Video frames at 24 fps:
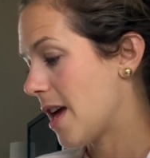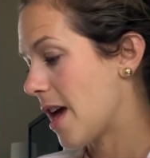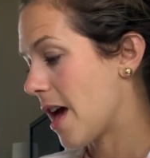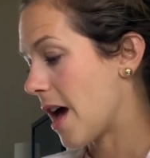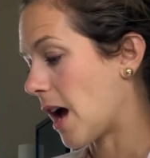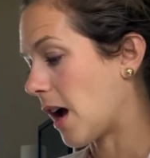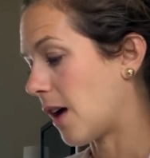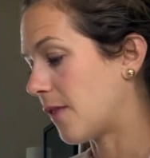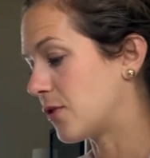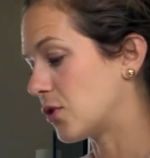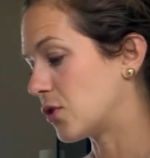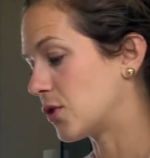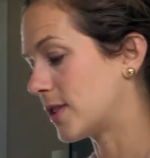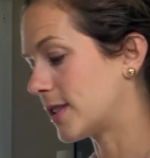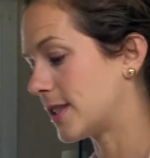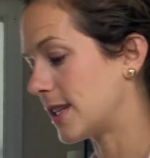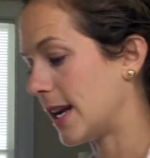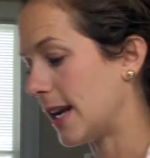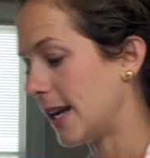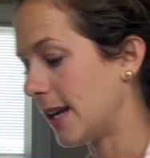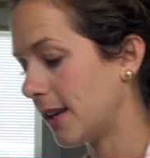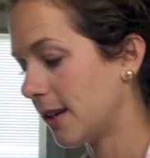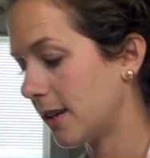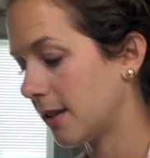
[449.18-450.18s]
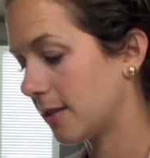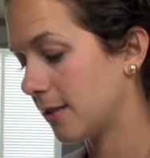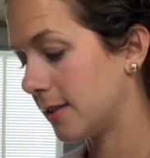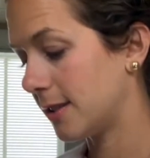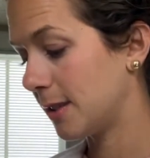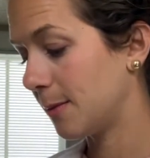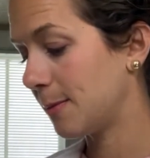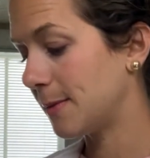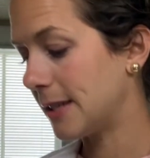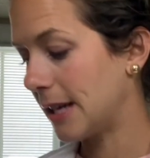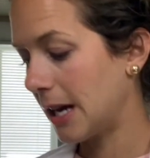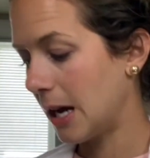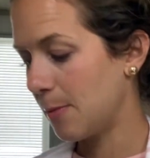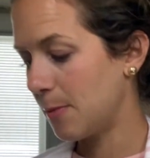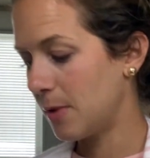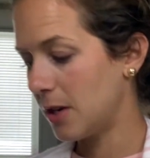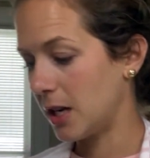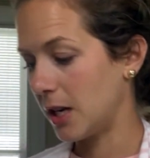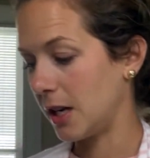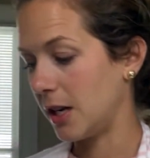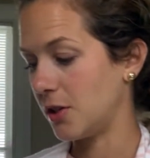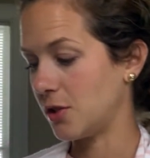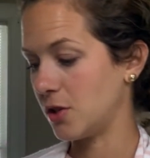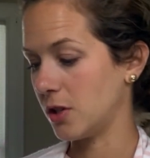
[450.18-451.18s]
After staying some time
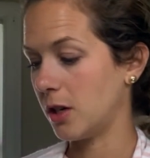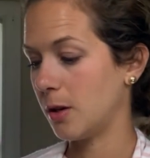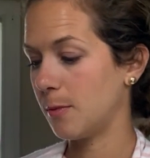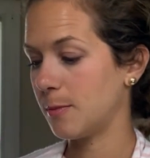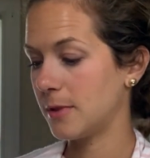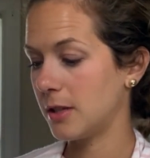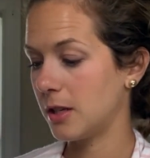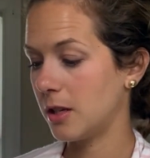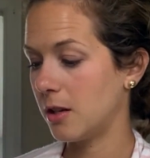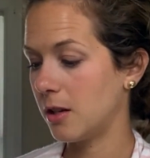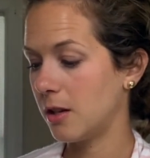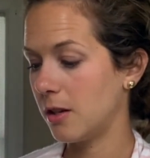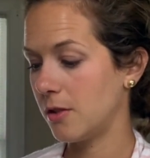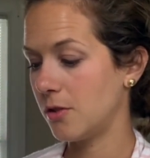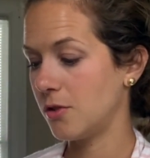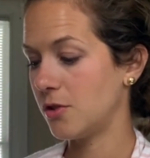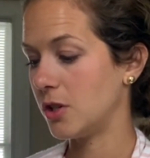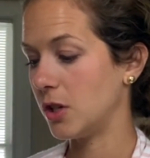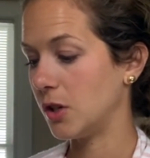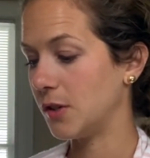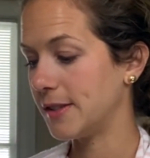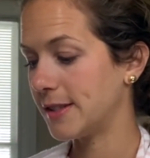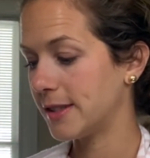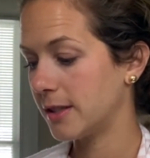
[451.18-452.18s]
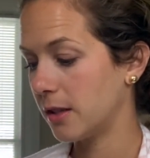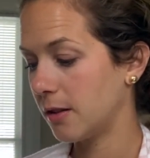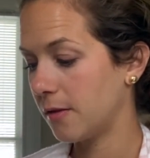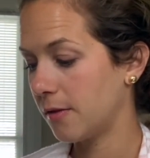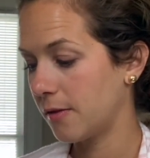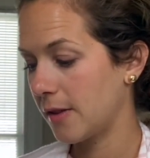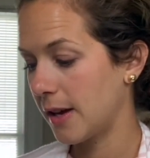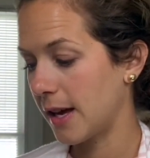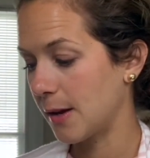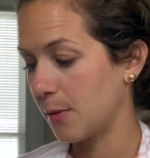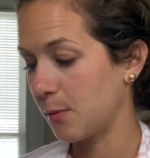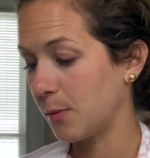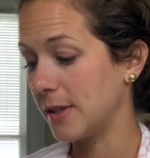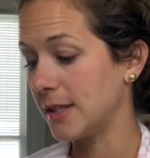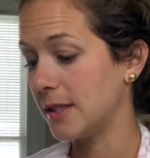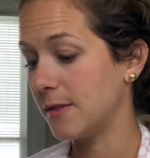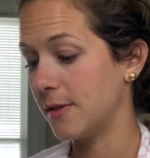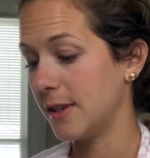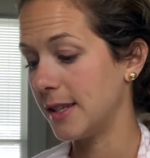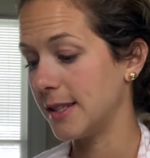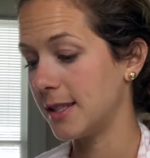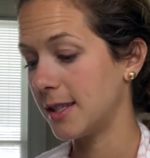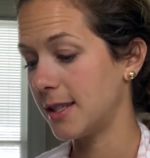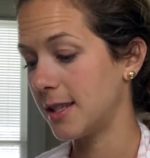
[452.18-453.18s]
in Egypt, Joseph was
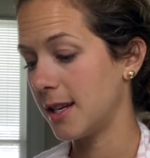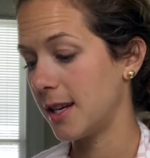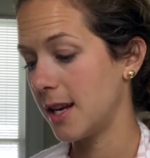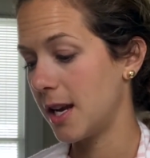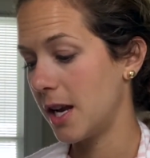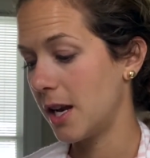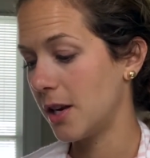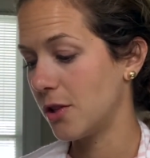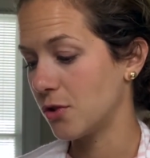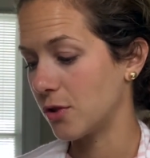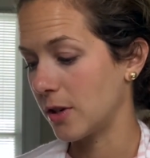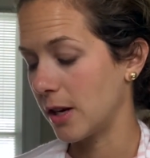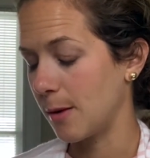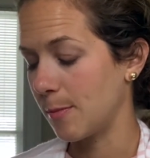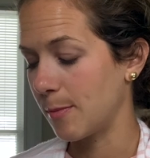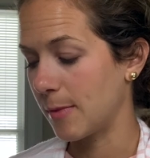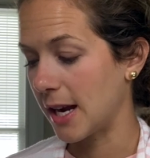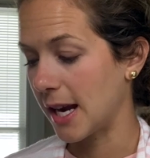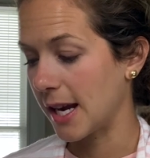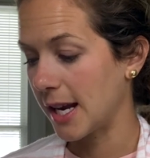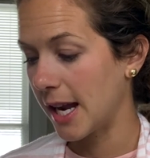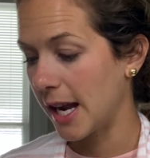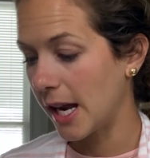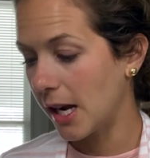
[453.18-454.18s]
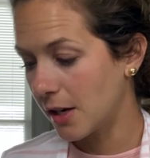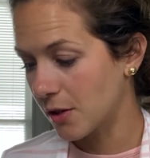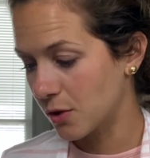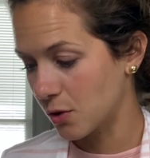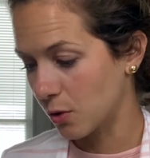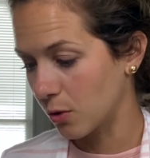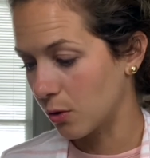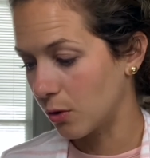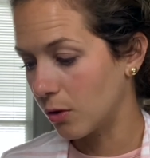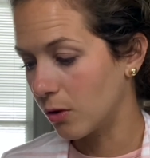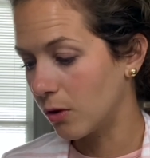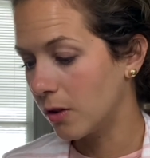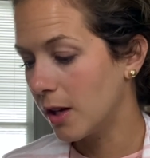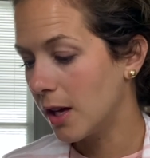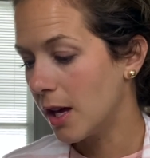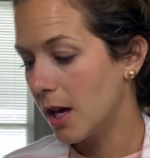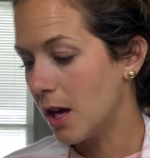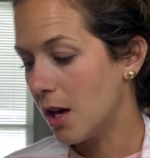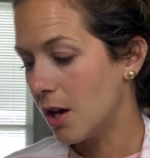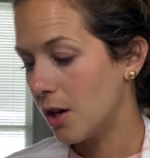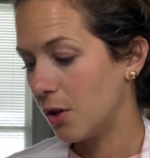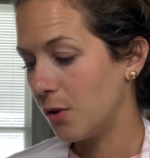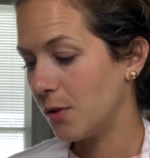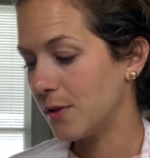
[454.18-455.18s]
visited in a dream by an angel
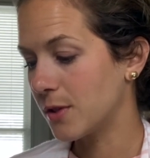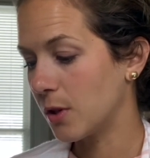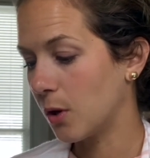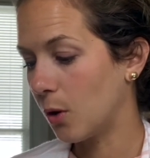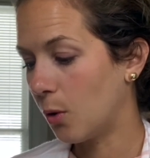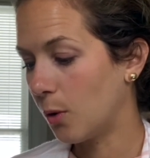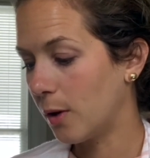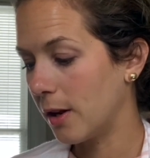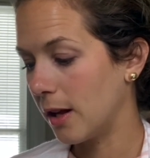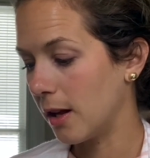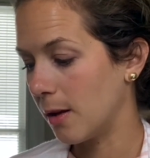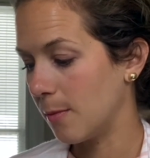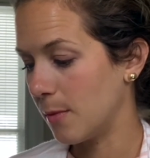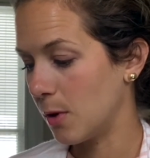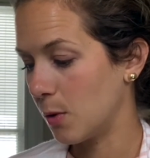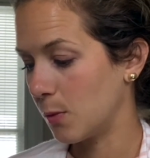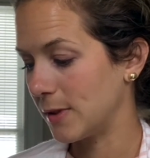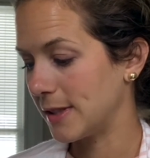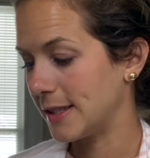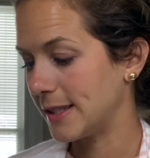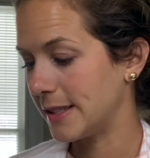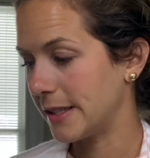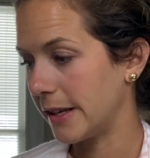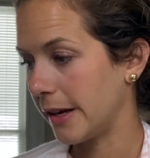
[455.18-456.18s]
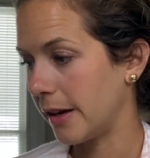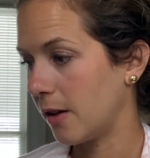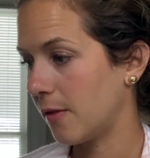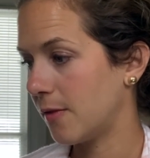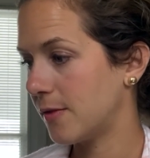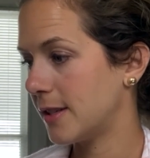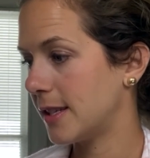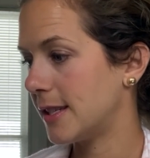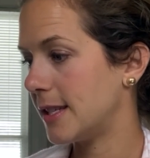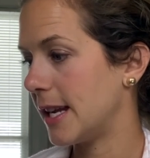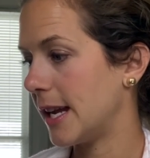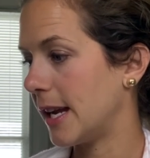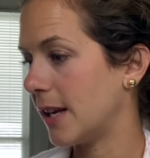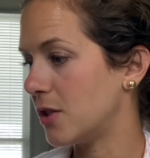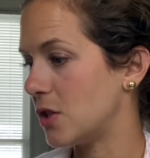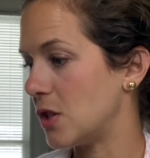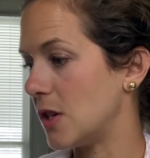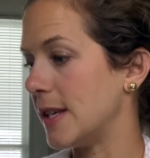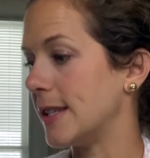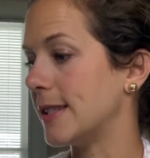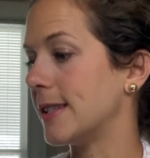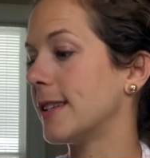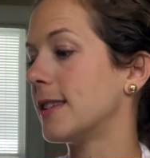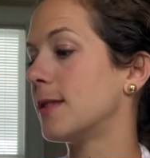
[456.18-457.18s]
who told him it was safe to take
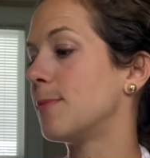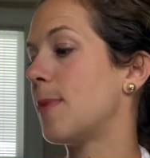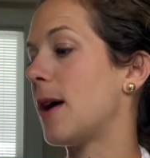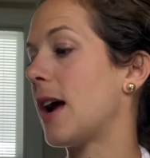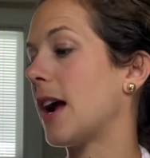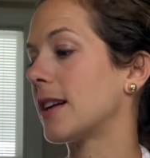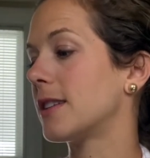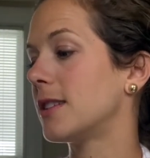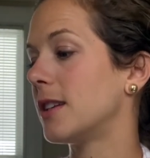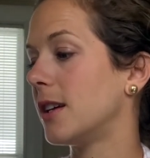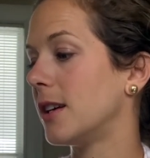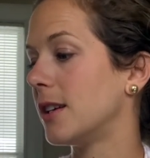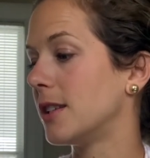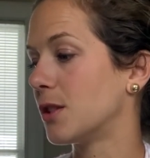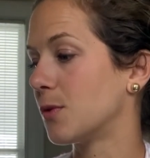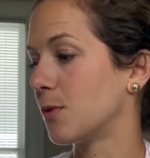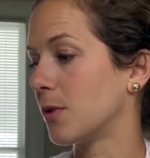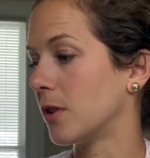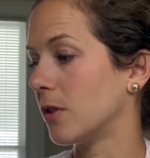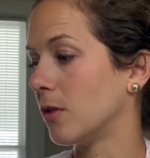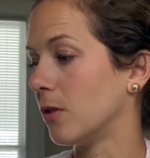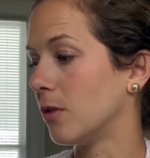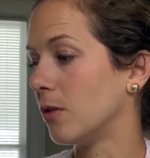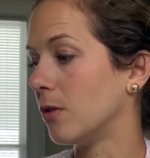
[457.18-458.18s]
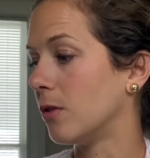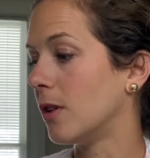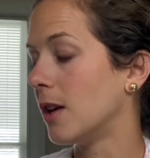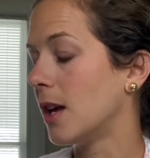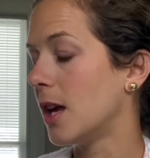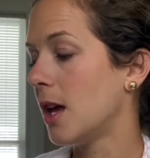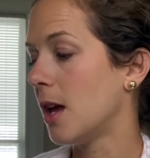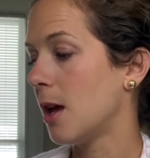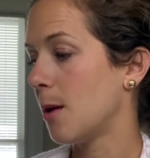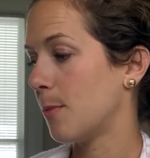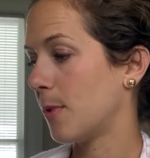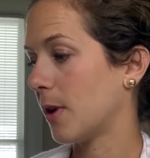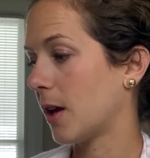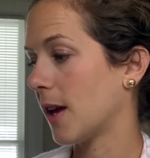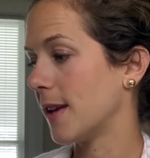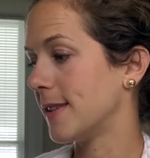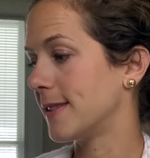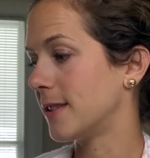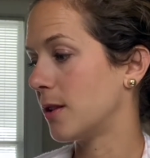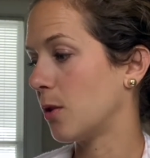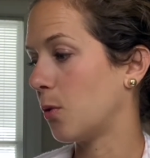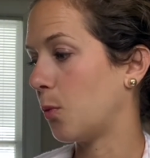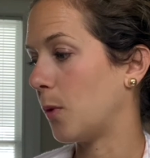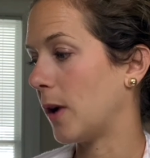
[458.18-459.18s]
Jesus back to Israel
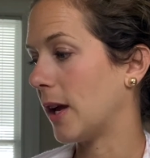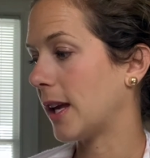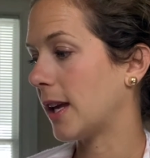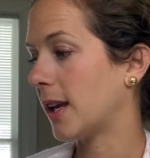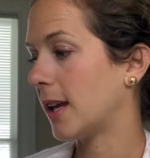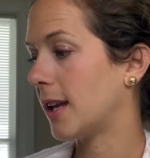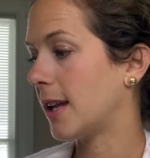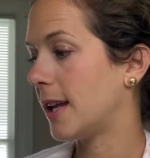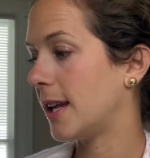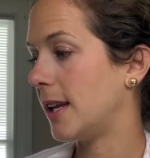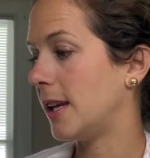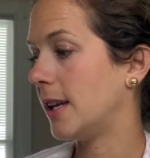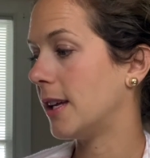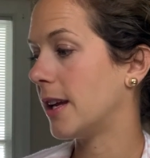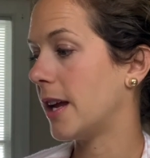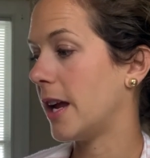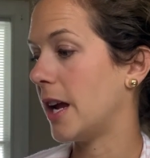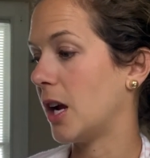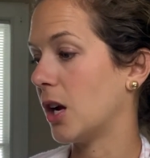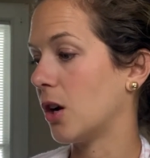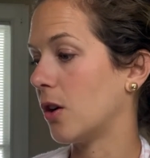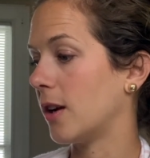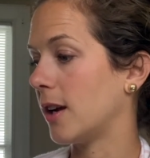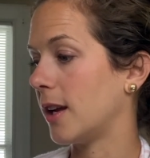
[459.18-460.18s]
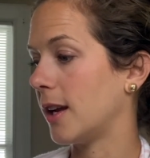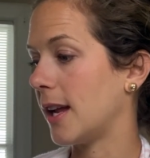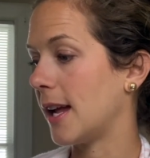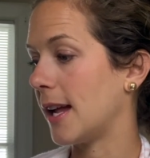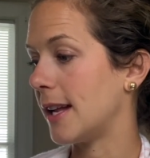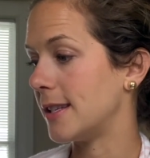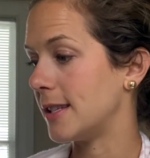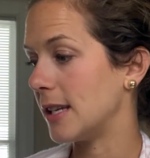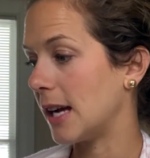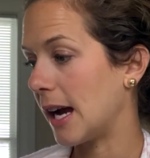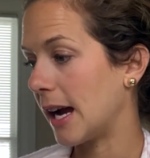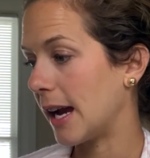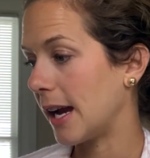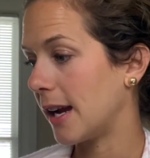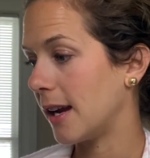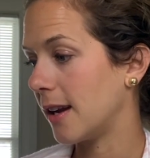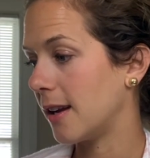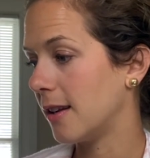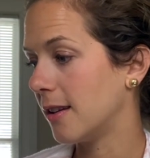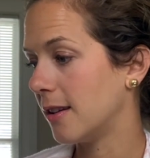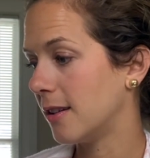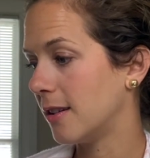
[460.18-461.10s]
because the wicked King Herod had died.